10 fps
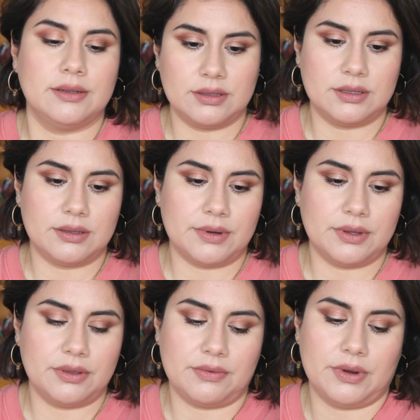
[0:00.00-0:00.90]
It's
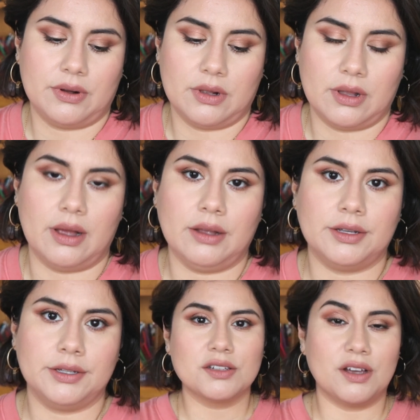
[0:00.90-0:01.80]
around three
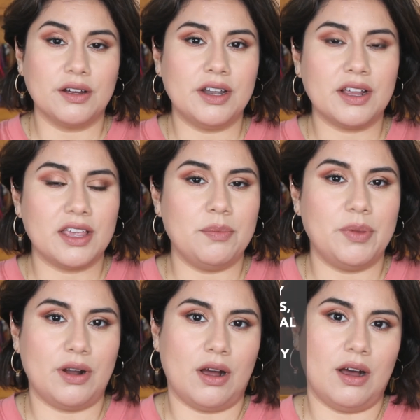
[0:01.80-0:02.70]
o'clock. So I'm gonna keep
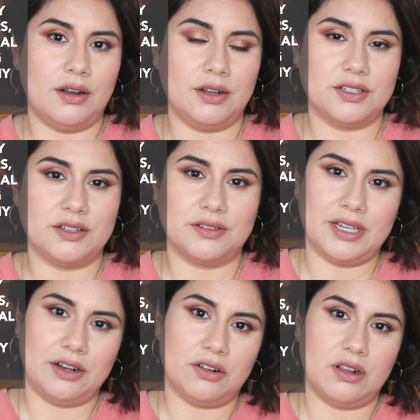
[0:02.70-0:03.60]
it on until
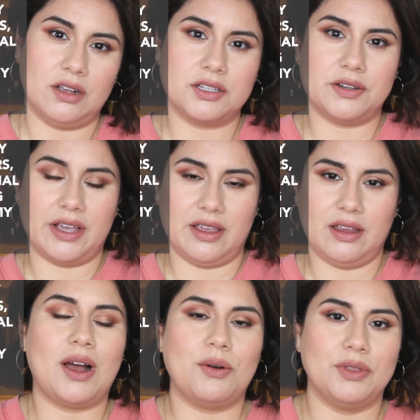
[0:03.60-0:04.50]
ten o'clock
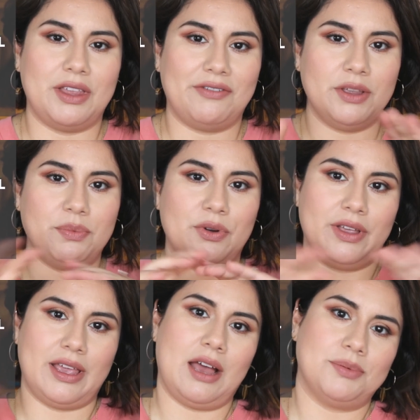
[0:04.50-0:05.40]
tonight. I will definitely put
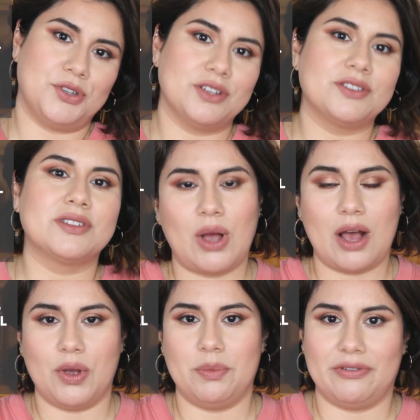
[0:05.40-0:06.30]
in captions
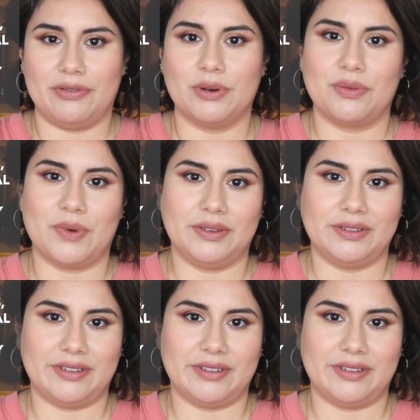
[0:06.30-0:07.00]
how it performed throughout the